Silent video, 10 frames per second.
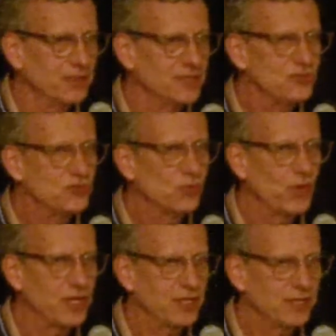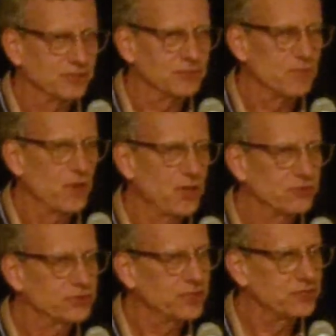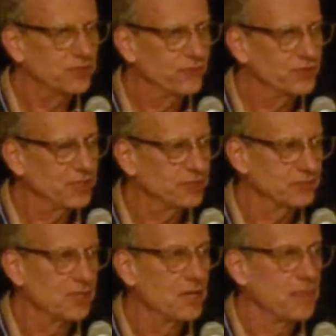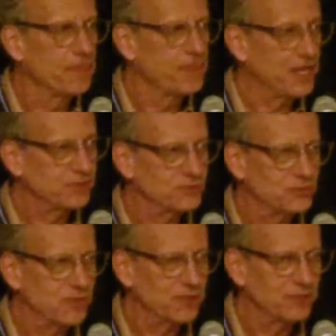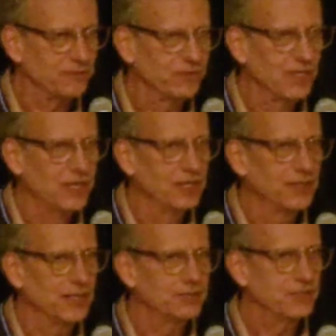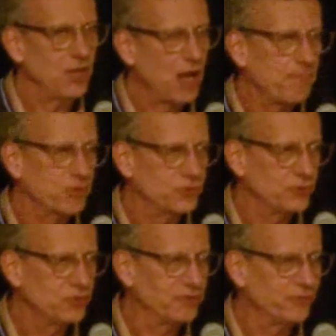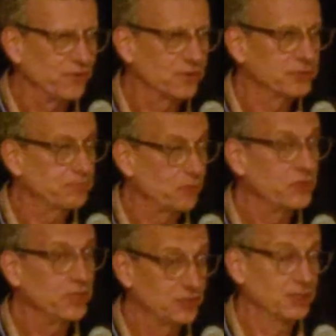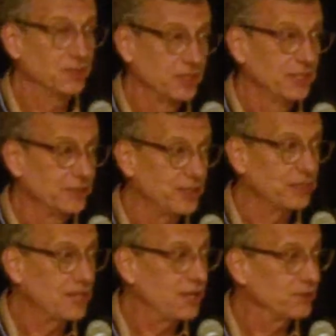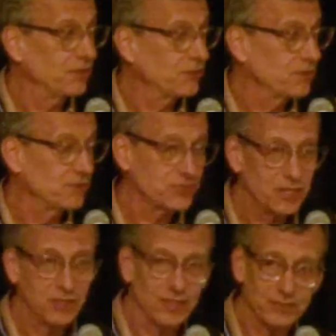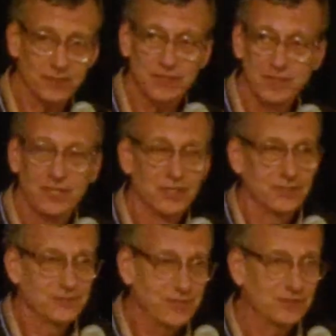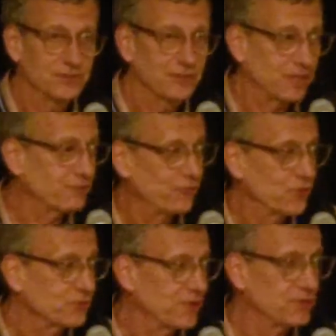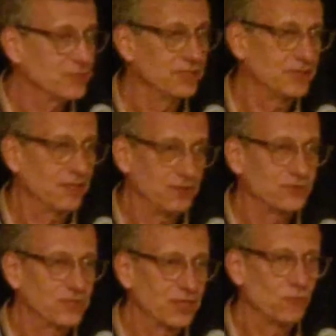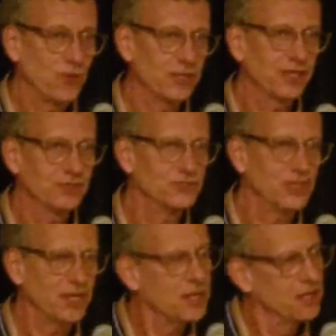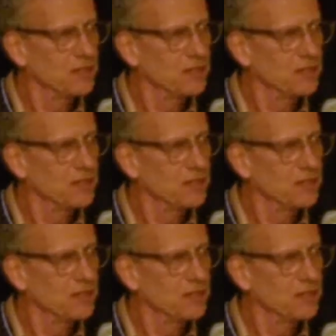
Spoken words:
This is the way it is. The models say different things. That's instructive. That's an opportunity for us, but we need to get down there and understand it. Like the 4th graders need to understand why they can say